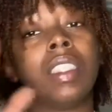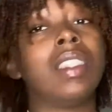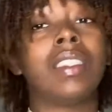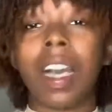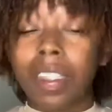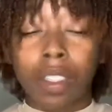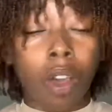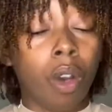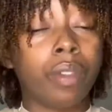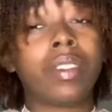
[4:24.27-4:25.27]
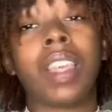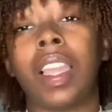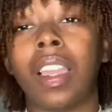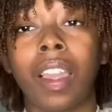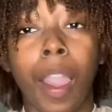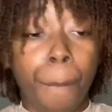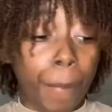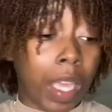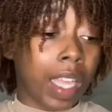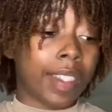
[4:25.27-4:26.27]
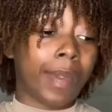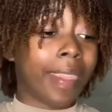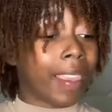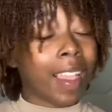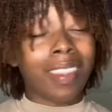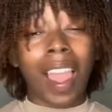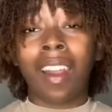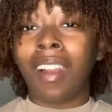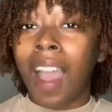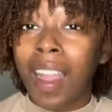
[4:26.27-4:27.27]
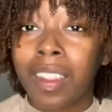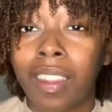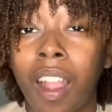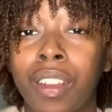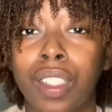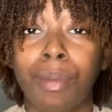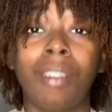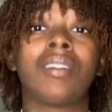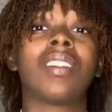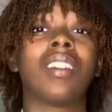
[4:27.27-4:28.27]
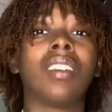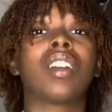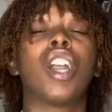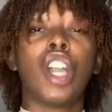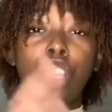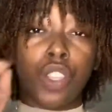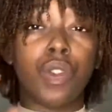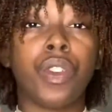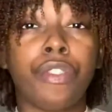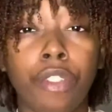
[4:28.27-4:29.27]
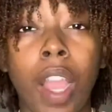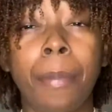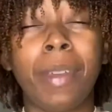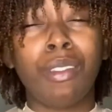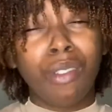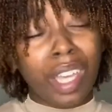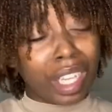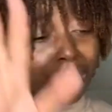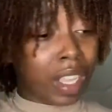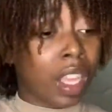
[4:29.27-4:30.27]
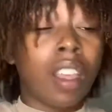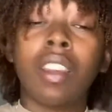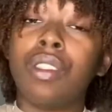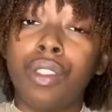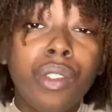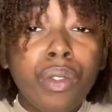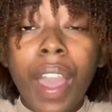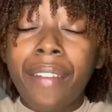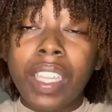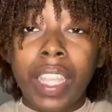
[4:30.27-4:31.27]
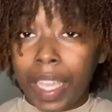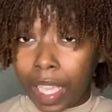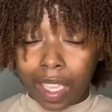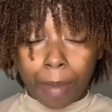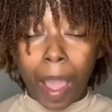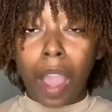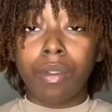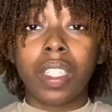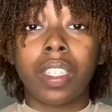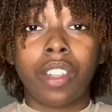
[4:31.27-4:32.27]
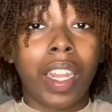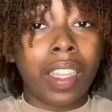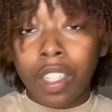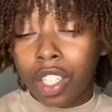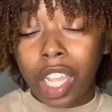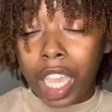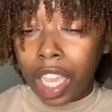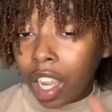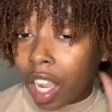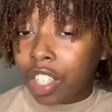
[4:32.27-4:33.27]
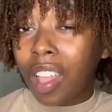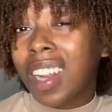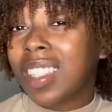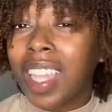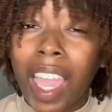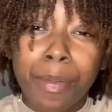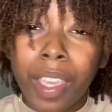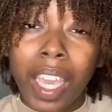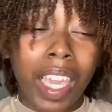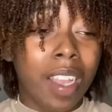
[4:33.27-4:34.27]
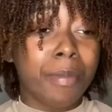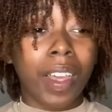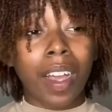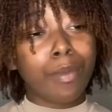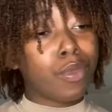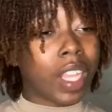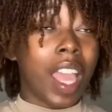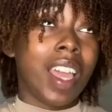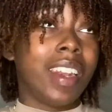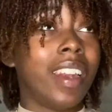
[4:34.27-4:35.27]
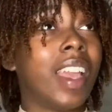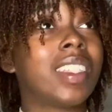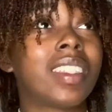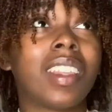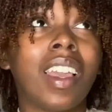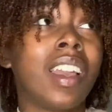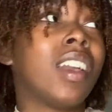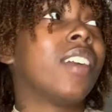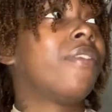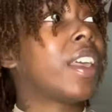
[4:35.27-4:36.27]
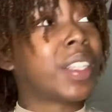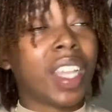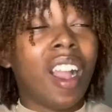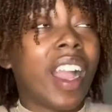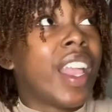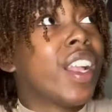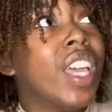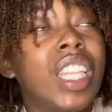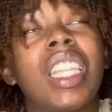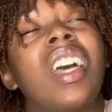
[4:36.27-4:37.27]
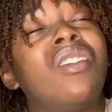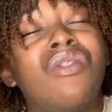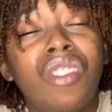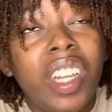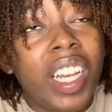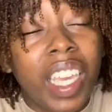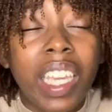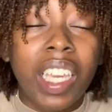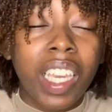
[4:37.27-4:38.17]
that's the whole thing, because we think that locks are supposed to look uniform. I mean, you can do everything in your power to try to get your hair and try to tame your hair, but come on, let's face it, our hair is unruly.